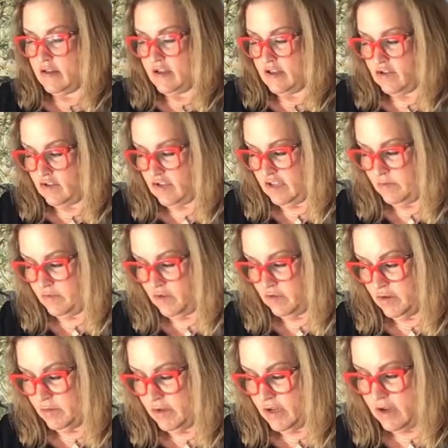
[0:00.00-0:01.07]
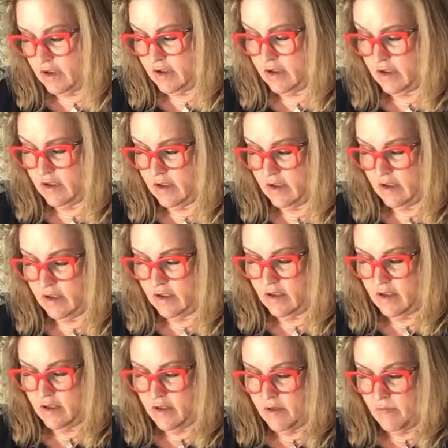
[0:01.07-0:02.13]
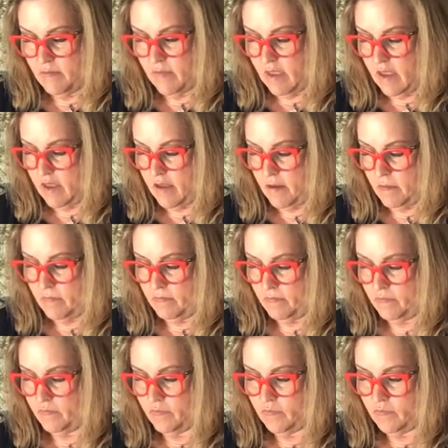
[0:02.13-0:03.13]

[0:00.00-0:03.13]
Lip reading: Like you keep the ribbon. I